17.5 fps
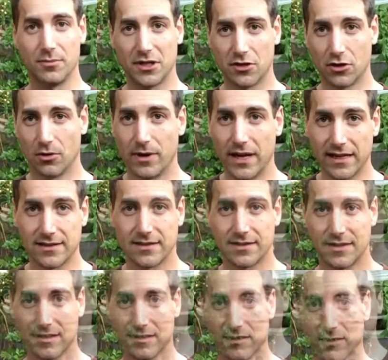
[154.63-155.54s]
to be
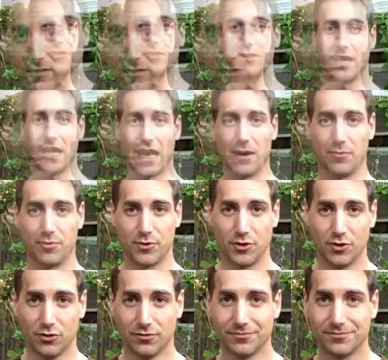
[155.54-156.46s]
correct and that is going to
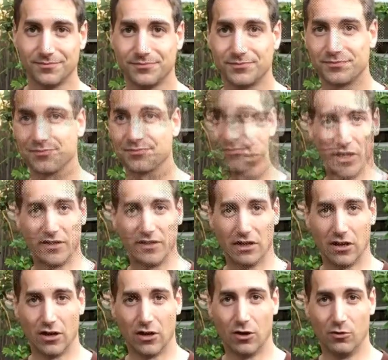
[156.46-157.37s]
help you to build